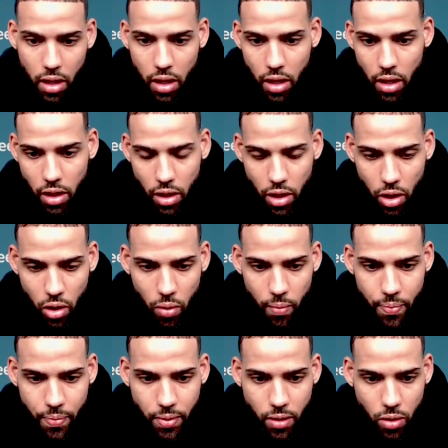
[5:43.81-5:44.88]
you know,
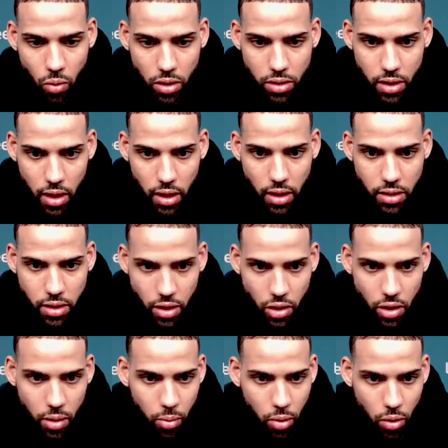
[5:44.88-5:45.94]
once I continue
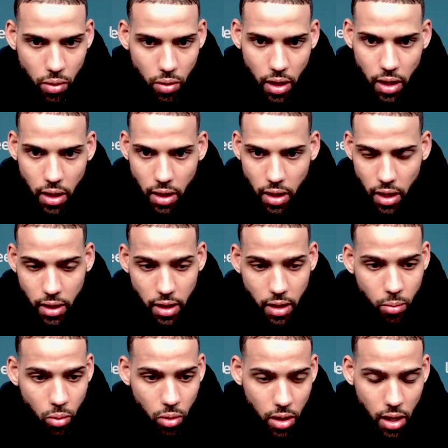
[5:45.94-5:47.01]
to improve that and I get
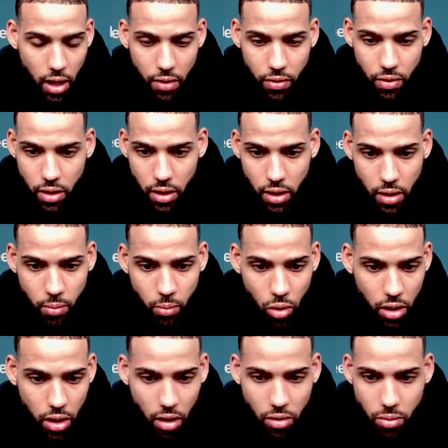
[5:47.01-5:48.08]
more confident and more
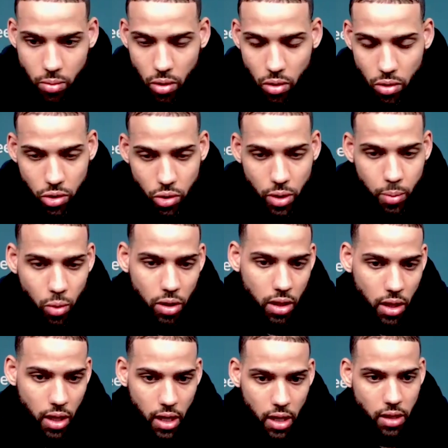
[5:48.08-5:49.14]
comfortable on the three-point
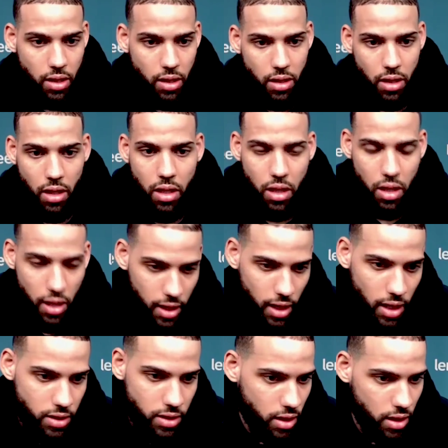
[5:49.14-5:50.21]
line, and like I
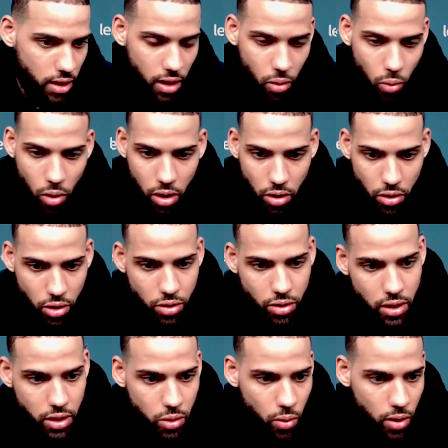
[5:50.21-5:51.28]
said, I work on those
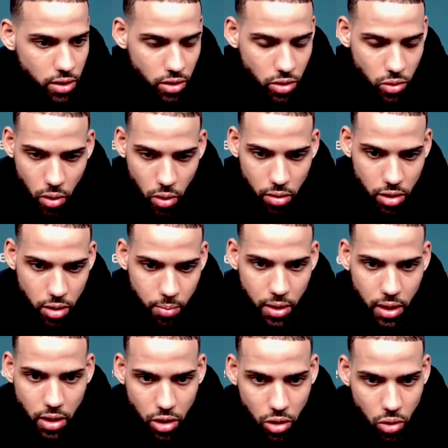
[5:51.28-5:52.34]
situations where I'm going to be
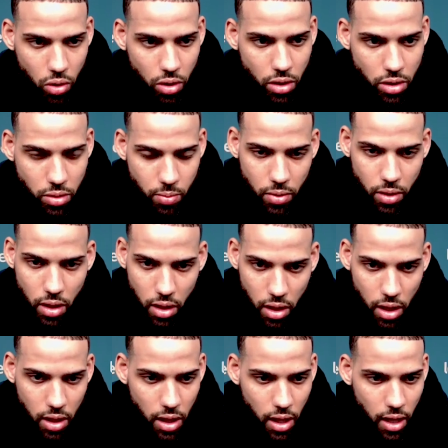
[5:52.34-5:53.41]
in the corners
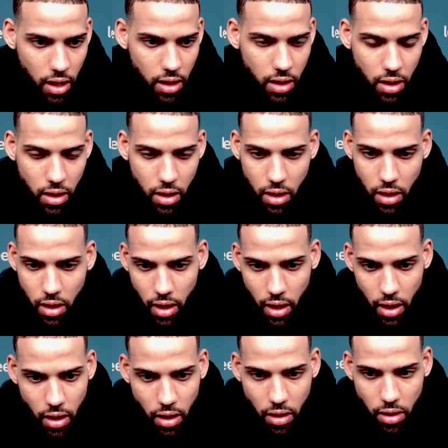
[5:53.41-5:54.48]
a lot
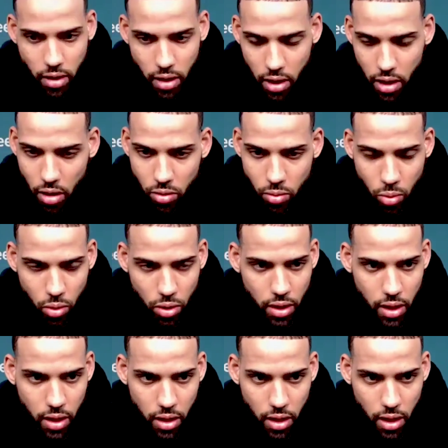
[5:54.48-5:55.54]
and get comfortable
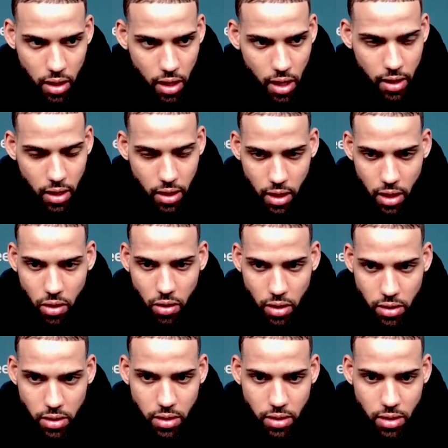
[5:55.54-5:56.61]
there, and I knock it down
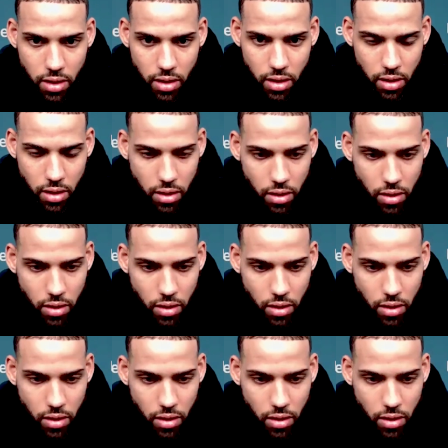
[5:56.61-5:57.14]
consistently,